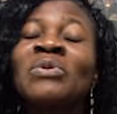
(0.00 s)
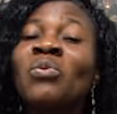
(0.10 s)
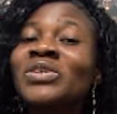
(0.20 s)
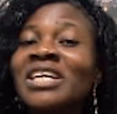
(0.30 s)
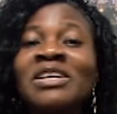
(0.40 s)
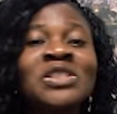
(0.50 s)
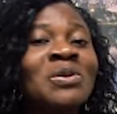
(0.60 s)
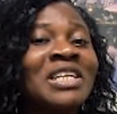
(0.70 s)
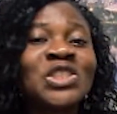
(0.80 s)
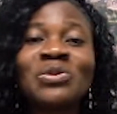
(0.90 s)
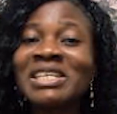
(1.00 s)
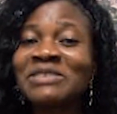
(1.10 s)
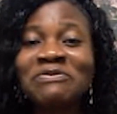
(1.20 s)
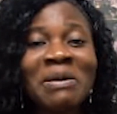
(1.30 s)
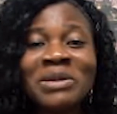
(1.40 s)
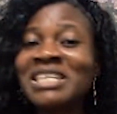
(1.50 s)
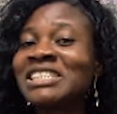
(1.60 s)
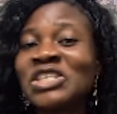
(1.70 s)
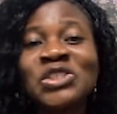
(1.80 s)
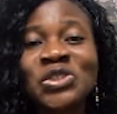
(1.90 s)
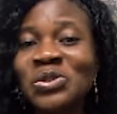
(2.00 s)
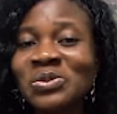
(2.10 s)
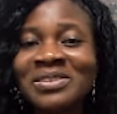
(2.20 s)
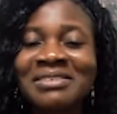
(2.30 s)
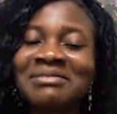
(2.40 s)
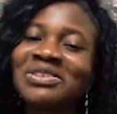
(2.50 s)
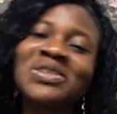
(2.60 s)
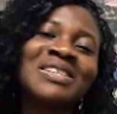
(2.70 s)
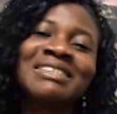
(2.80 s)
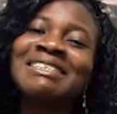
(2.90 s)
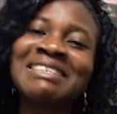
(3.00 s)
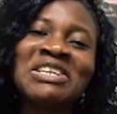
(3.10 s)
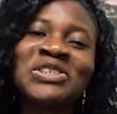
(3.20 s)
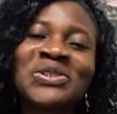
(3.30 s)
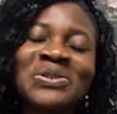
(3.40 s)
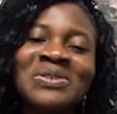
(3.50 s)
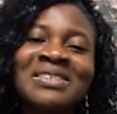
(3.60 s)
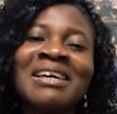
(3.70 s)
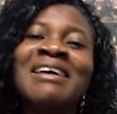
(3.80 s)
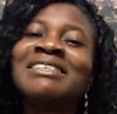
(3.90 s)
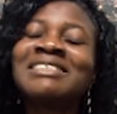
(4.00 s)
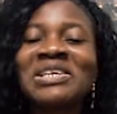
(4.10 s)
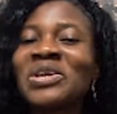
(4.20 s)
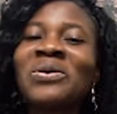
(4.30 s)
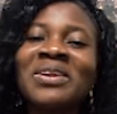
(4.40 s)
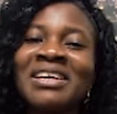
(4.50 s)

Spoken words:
We shall also address family issues, justice issues, security